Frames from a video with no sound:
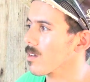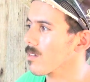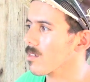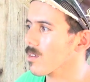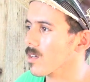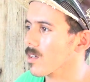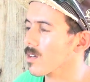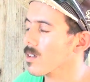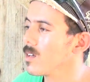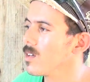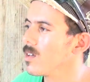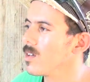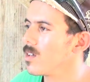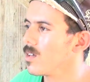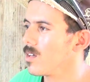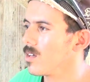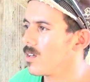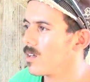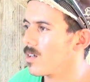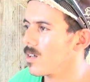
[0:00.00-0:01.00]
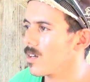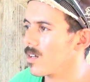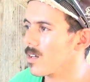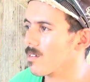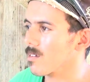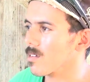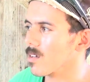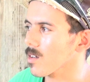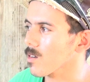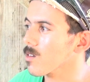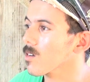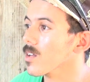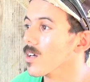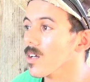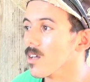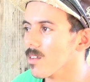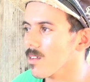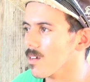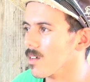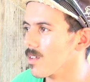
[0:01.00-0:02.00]
say good
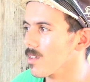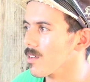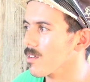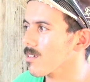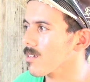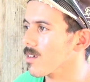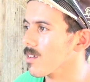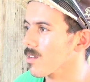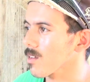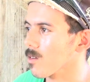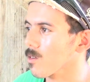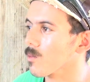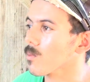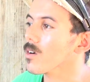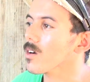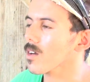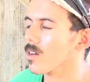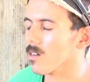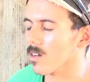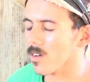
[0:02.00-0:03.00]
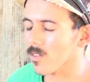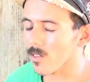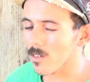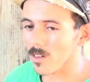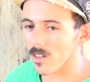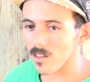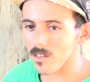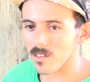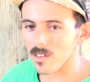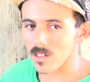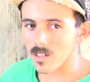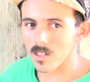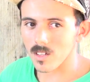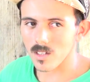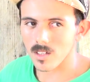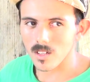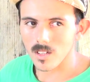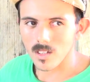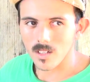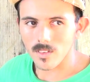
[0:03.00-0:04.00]
night and this and good afternoon. I say
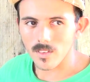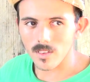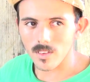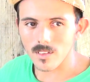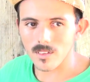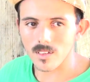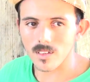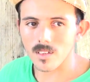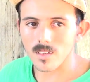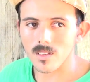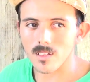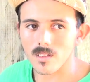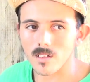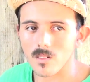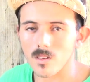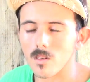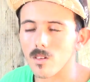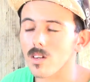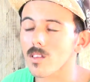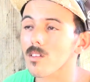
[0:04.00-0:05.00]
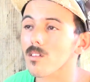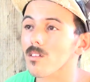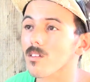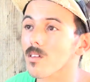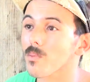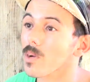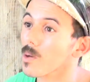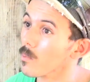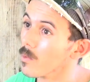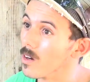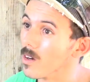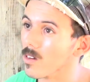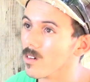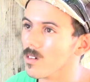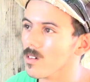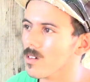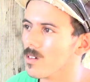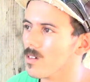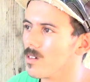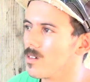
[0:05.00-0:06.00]
this and this, I want to see my
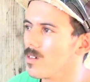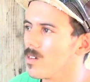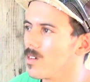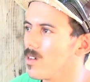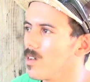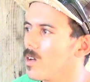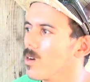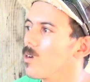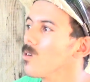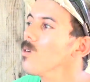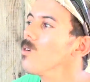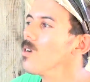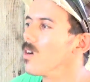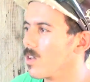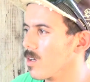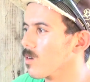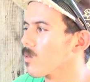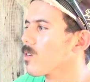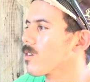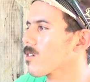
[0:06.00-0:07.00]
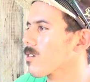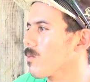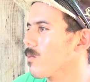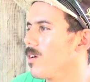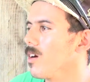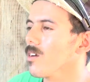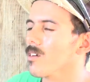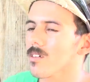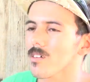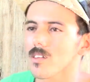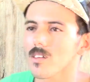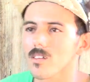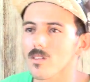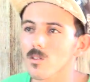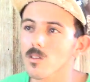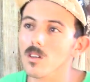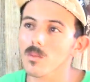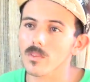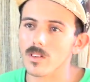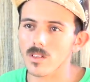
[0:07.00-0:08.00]
brother. Oh, I know where's your brother. They
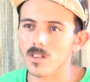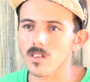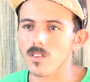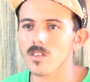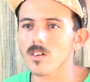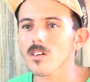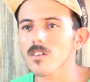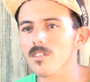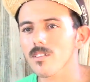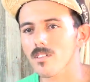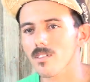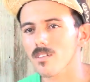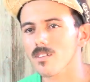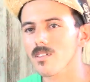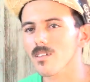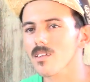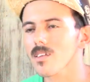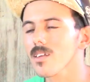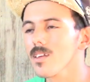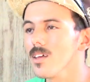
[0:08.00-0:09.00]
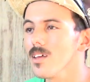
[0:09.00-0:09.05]
told me, the nurses,